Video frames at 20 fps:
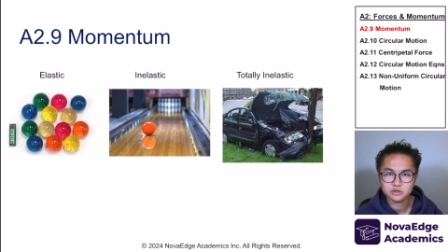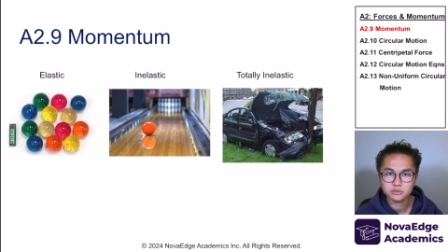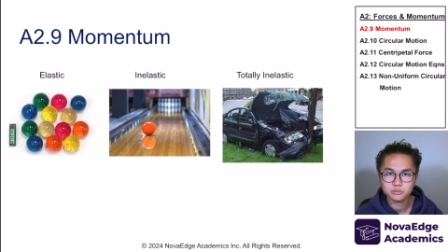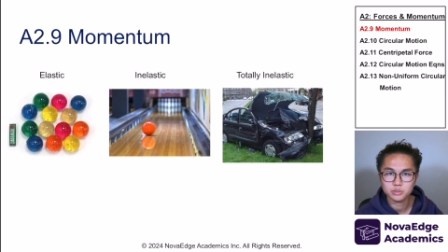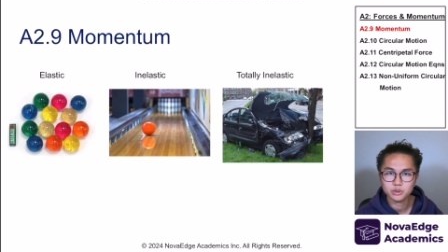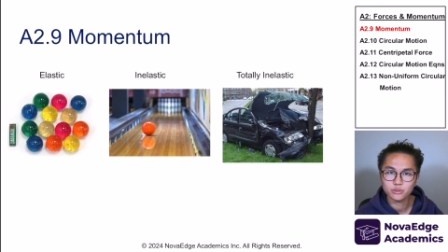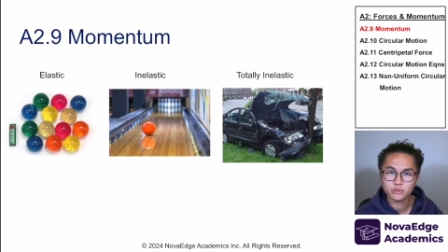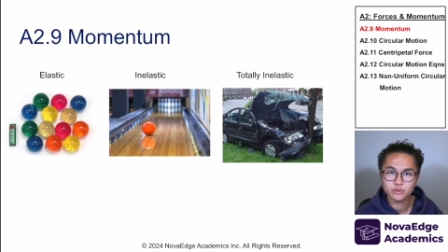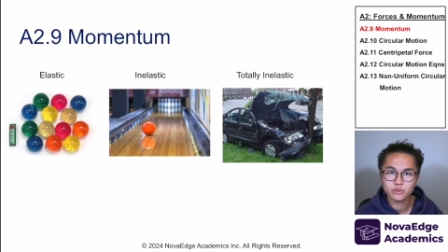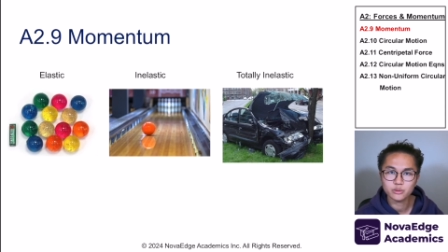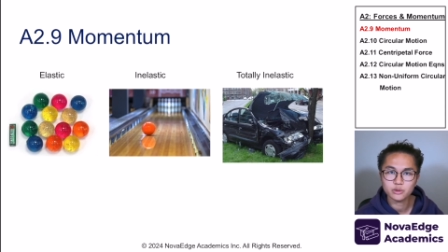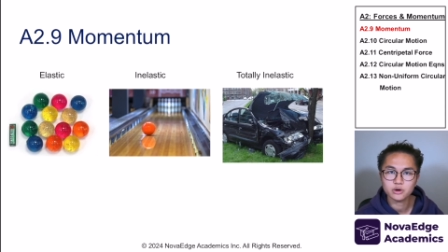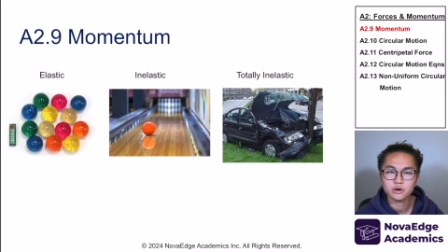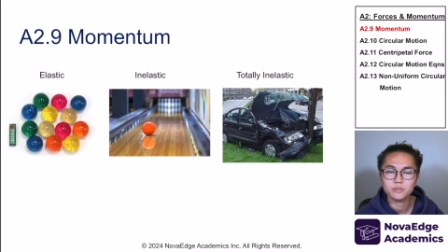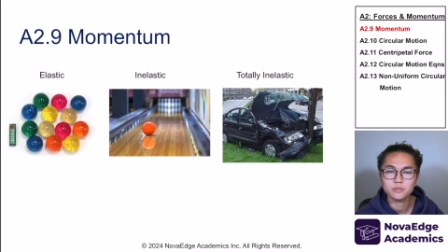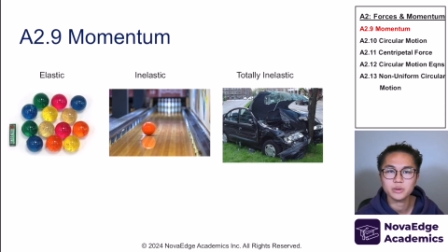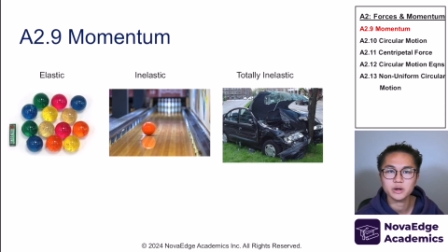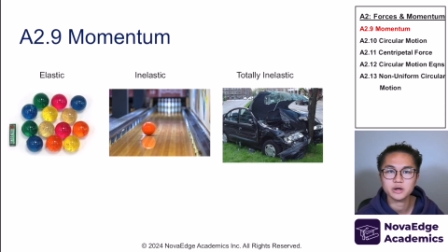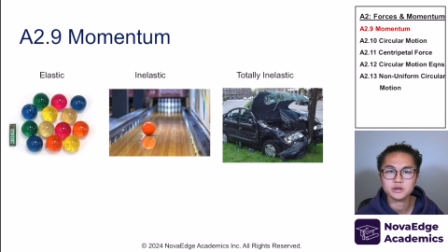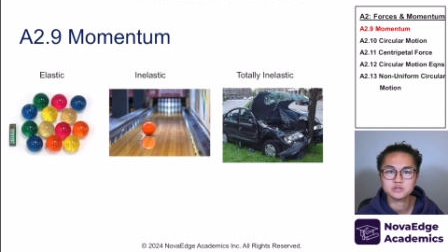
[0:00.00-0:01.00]
but we'll come
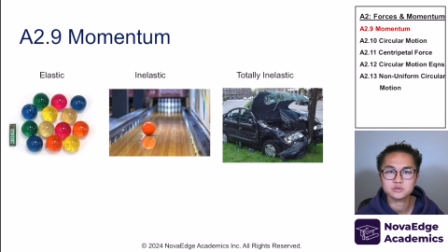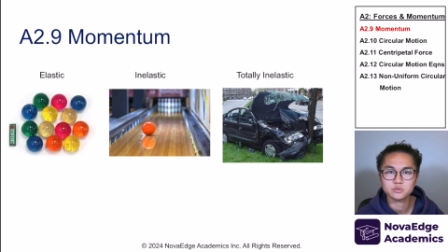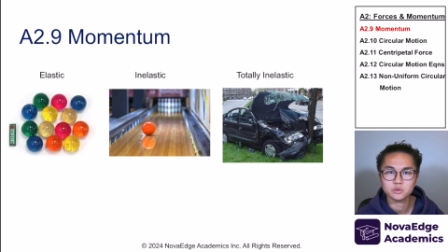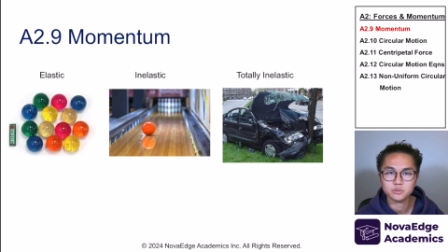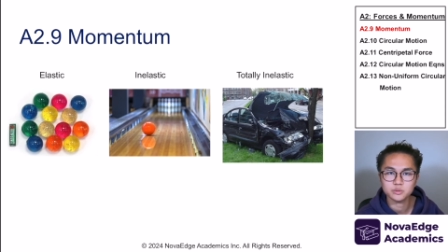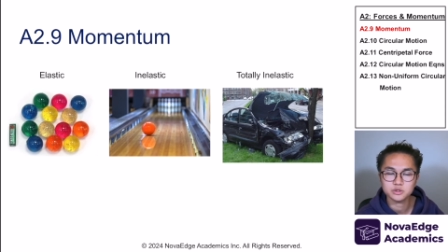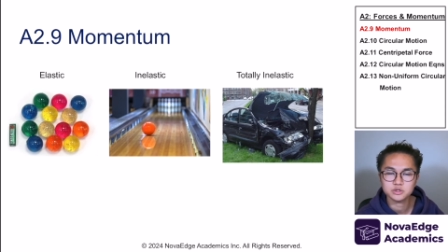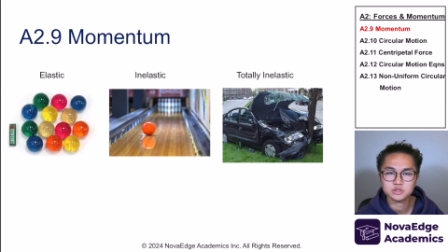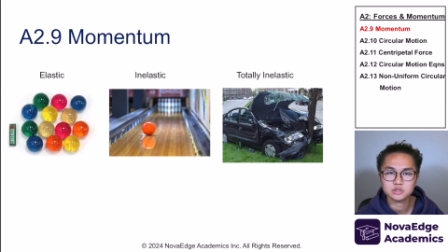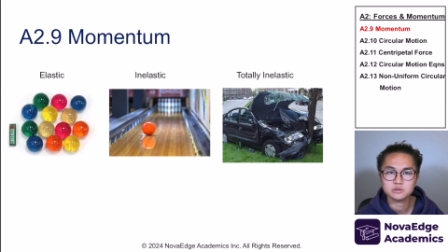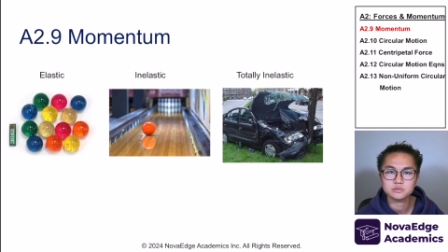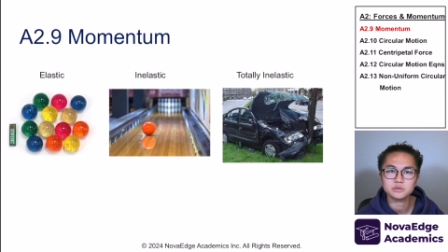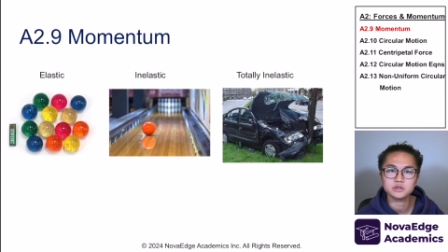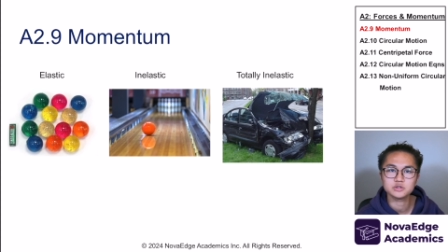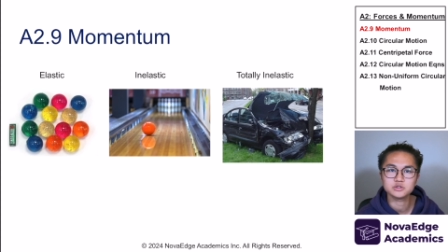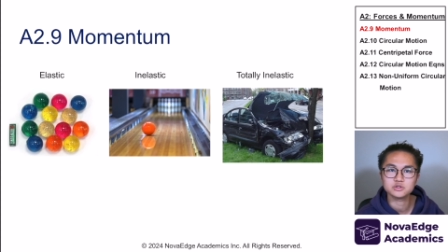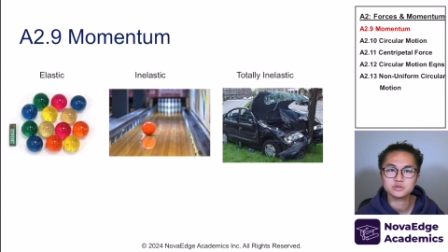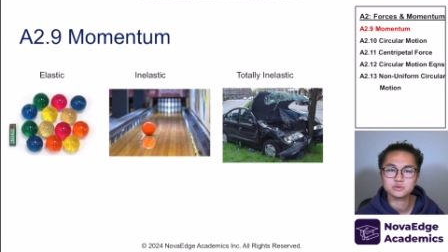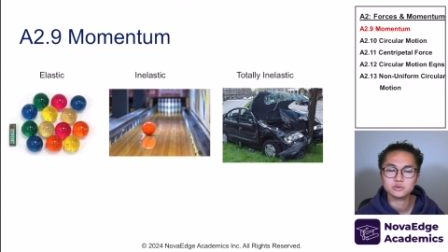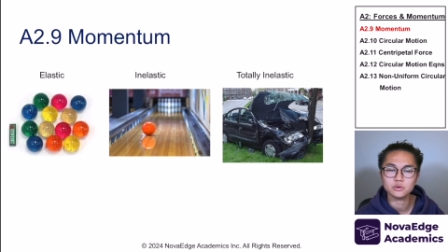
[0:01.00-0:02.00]
back to momentum and
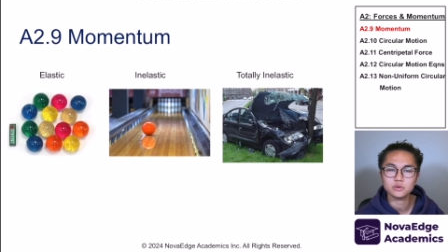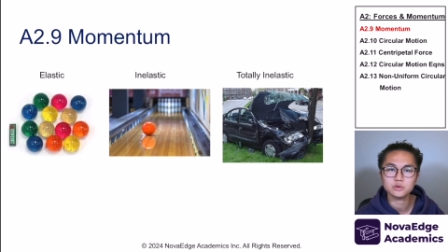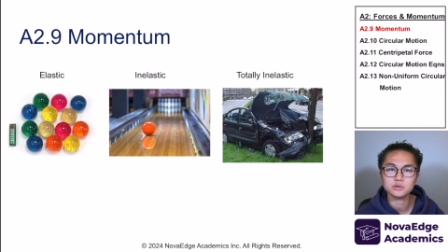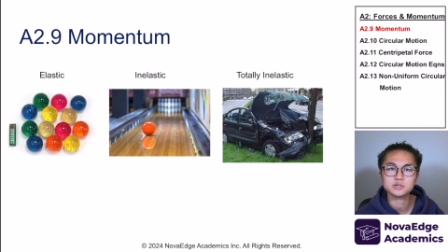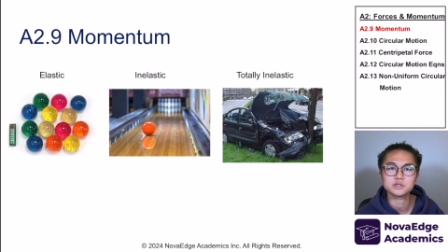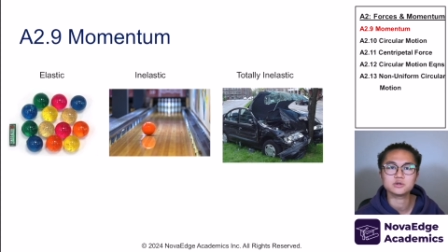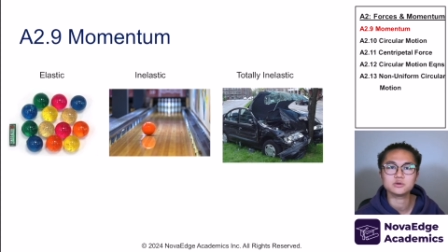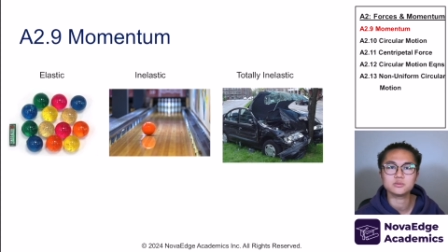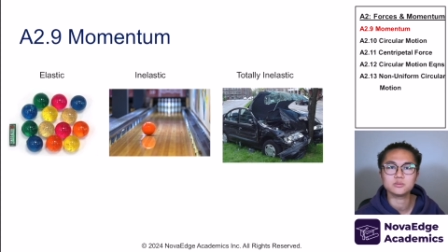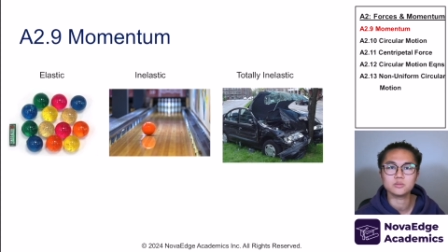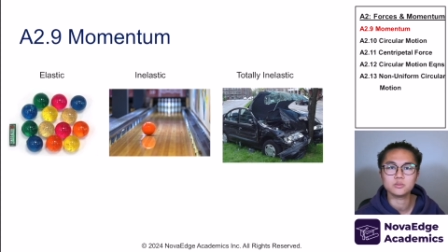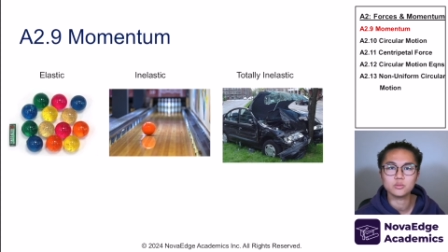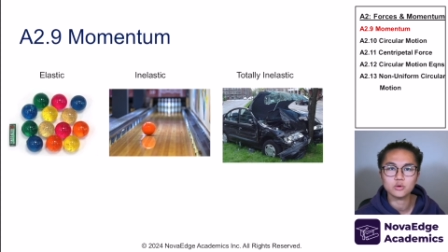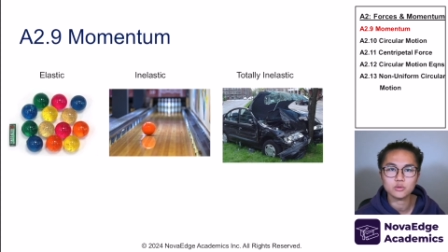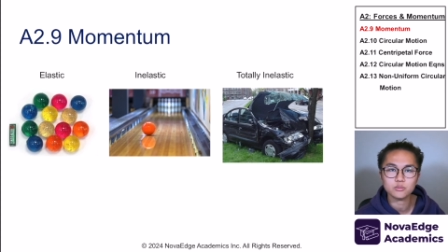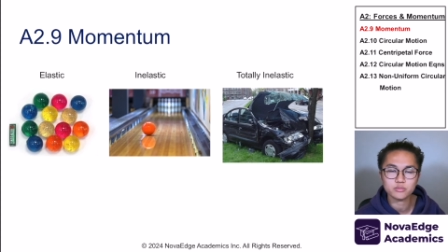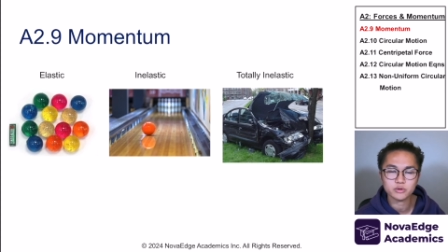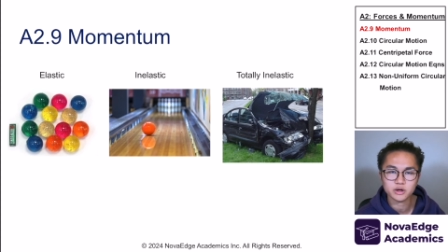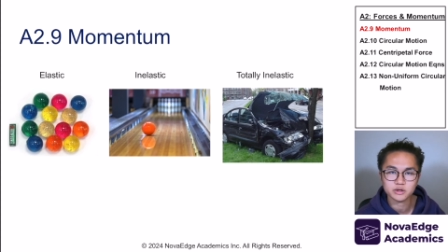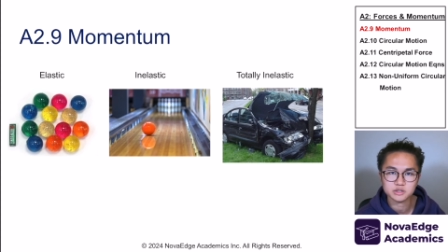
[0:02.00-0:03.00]
do also more
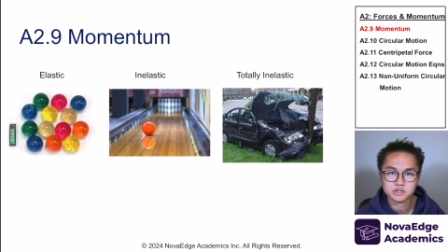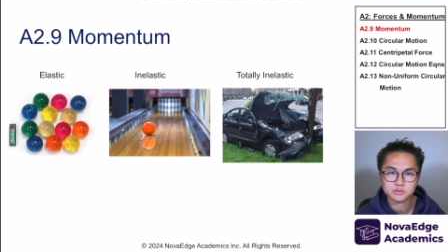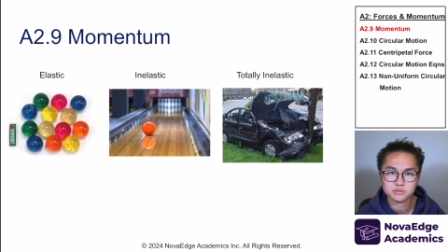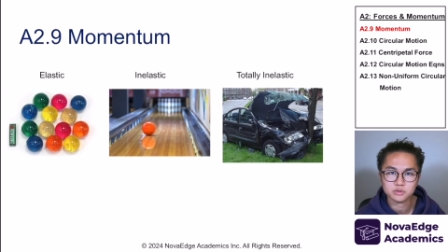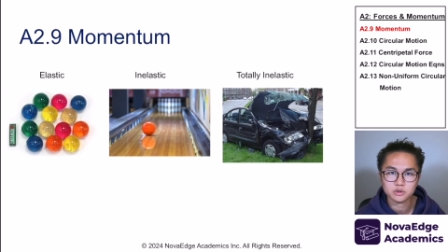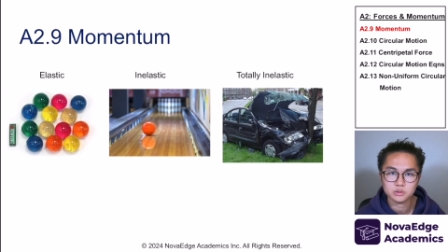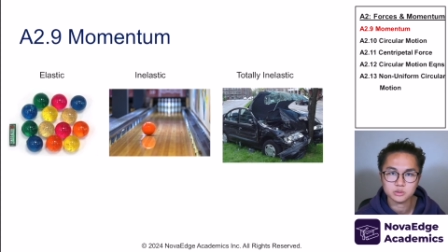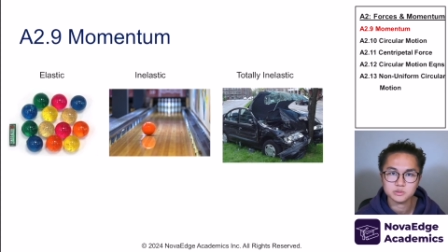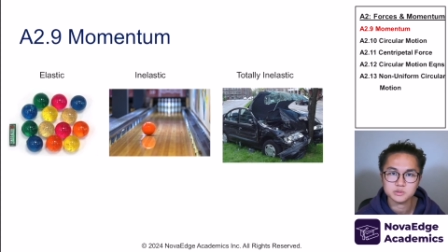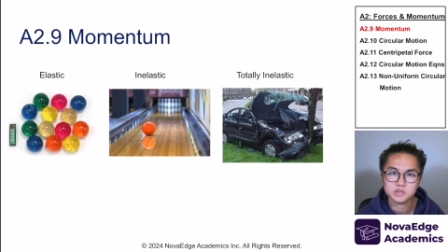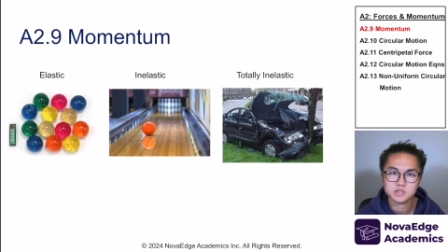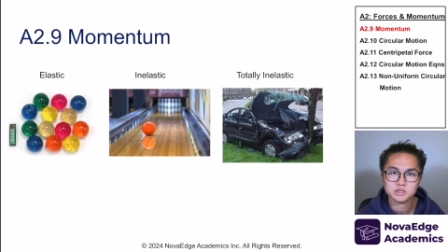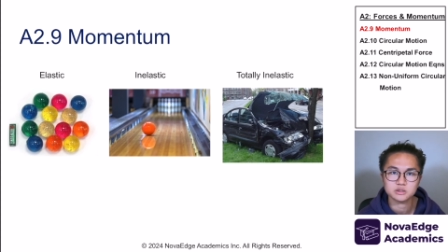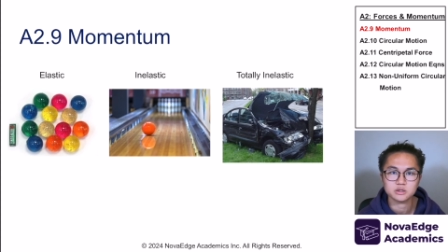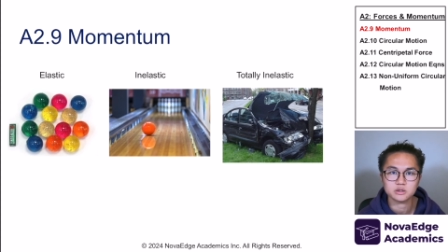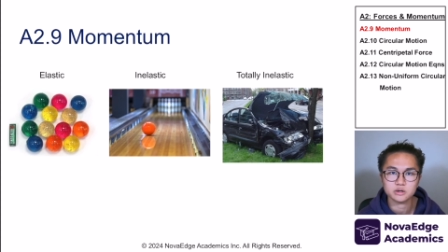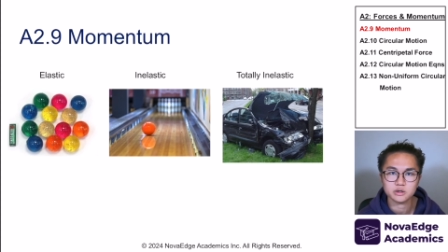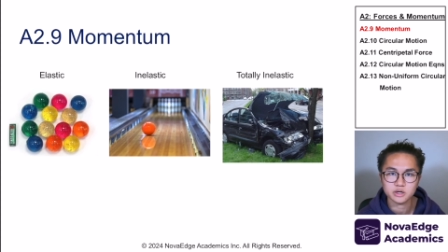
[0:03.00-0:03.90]
practice problems that are